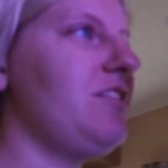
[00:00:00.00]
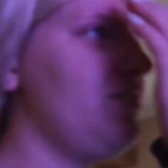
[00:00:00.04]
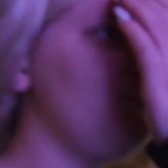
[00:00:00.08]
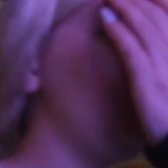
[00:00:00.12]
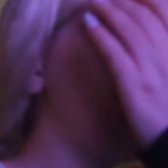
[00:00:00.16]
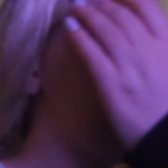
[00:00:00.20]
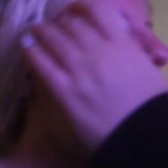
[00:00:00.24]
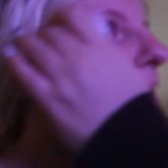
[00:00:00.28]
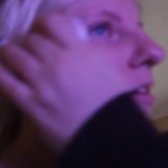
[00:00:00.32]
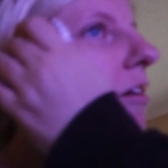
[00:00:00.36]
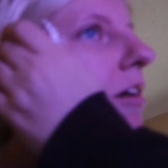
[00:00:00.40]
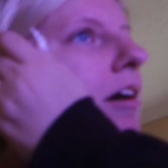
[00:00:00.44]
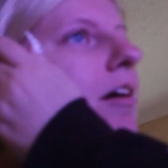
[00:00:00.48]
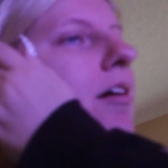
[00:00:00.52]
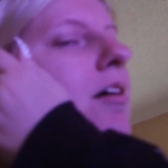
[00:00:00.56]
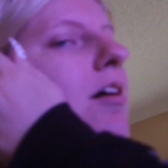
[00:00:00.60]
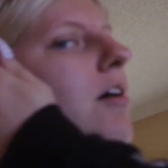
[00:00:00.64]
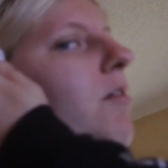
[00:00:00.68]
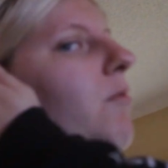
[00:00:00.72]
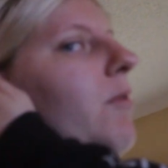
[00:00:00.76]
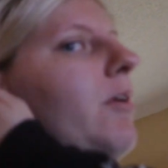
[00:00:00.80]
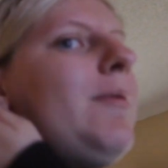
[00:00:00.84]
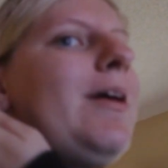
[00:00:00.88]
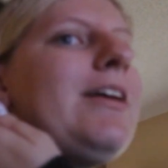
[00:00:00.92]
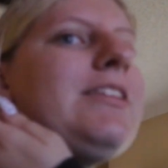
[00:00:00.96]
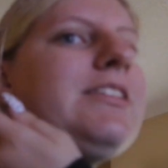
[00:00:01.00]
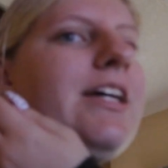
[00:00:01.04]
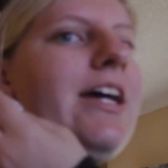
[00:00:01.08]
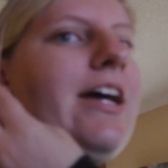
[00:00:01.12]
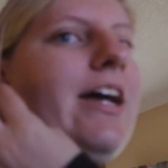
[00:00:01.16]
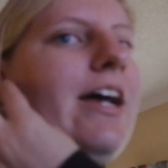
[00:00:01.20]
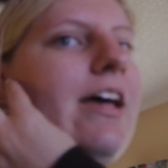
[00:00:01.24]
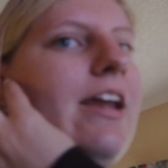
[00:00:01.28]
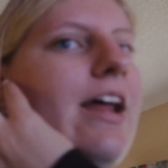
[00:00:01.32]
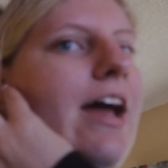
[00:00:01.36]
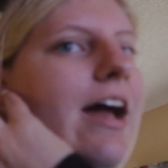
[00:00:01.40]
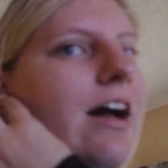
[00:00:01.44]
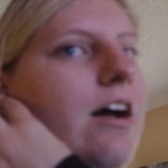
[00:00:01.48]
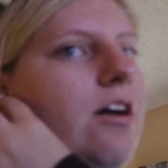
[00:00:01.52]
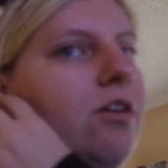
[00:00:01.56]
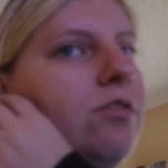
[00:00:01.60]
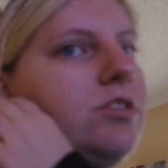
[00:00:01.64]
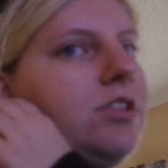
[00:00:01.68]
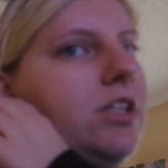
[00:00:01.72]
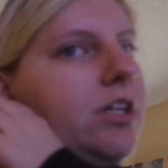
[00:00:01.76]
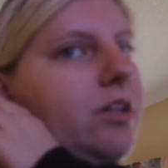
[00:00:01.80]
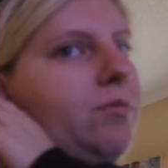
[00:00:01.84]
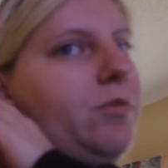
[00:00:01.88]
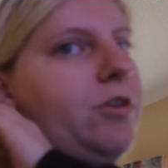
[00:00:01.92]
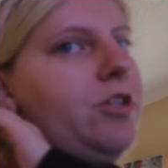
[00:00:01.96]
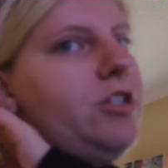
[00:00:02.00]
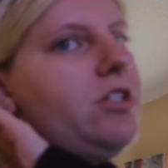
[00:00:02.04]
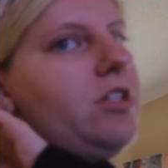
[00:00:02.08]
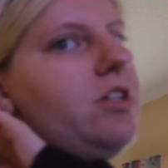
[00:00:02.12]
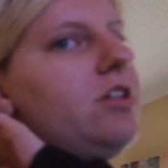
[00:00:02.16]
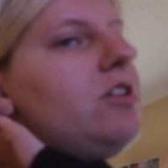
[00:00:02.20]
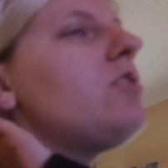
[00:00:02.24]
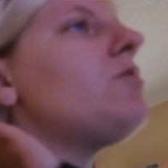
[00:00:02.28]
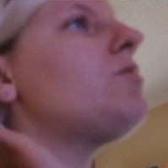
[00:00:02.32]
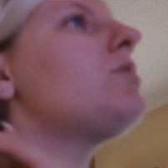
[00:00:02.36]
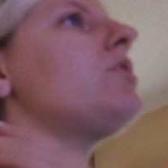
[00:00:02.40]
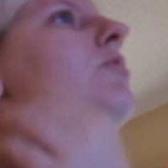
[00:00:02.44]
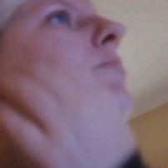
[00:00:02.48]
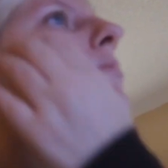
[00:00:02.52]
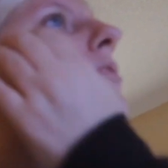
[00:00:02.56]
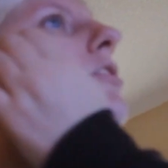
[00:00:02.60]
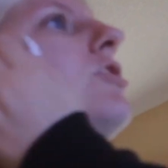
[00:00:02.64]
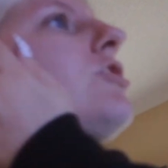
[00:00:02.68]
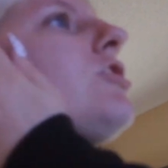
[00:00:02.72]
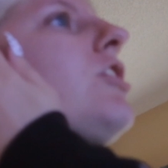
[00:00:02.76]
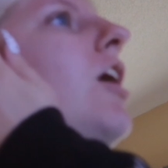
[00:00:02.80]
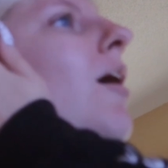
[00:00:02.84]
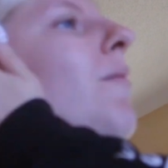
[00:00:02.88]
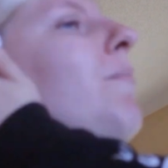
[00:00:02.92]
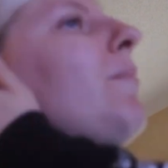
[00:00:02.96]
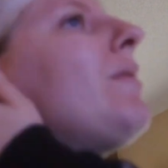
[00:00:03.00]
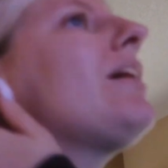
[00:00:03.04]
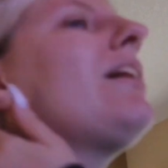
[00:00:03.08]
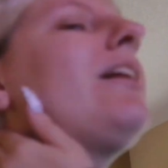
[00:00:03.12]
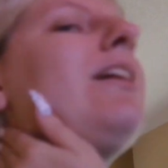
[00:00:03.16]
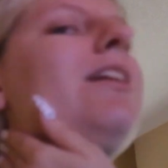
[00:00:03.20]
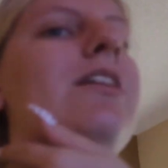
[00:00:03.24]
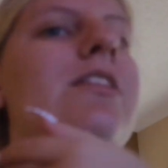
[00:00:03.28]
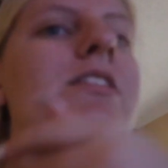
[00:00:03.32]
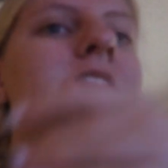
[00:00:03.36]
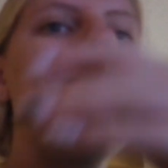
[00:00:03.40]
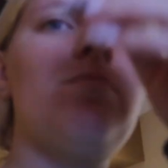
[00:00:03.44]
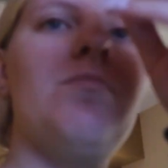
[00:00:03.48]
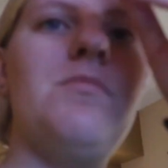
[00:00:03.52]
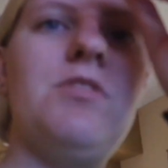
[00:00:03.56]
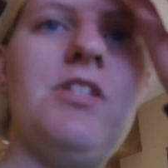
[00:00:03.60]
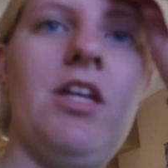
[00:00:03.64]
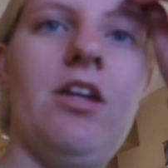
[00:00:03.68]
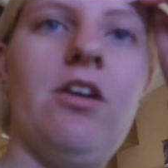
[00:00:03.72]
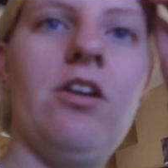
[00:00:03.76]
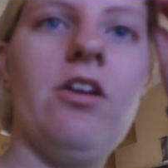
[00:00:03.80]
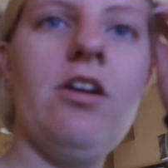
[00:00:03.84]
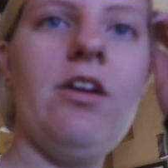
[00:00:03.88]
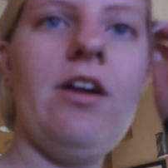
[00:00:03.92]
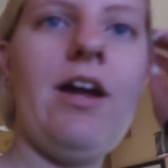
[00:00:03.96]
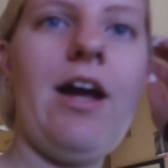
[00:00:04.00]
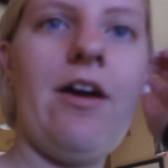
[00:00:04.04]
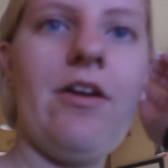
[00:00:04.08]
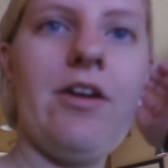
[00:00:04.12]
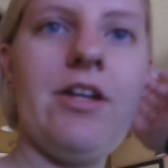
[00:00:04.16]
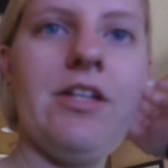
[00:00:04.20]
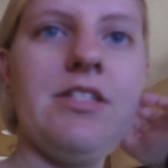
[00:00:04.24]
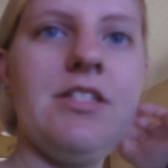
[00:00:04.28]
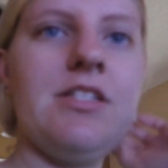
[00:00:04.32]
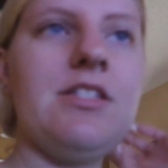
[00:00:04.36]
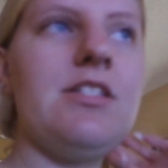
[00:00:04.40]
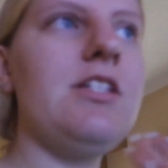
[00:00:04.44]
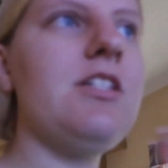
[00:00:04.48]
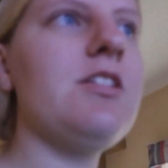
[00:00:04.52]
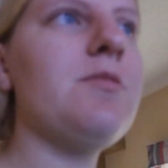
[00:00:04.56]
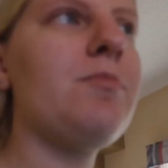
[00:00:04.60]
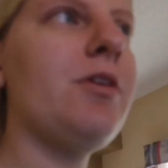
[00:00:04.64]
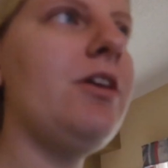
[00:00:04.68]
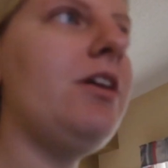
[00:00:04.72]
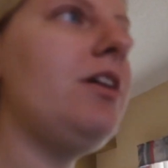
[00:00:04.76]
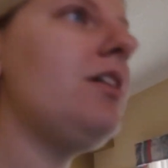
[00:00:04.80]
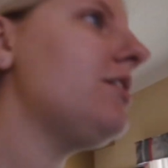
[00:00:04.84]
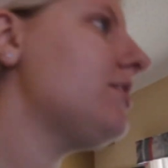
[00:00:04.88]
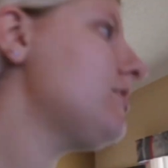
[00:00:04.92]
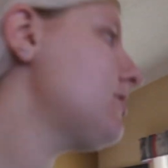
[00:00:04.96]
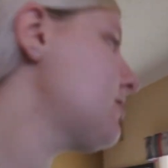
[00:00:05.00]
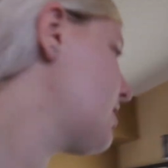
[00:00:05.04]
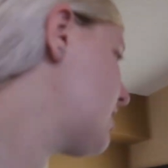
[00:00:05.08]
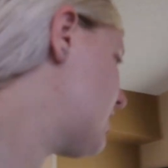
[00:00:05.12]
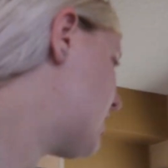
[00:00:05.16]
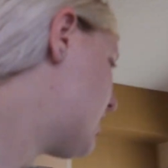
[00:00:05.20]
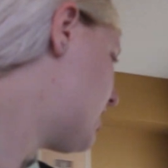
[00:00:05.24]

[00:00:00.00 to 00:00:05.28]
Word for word: so we're about to head out and we're just gonna do a little bit of shopping and get some dinner out at Disney Springs.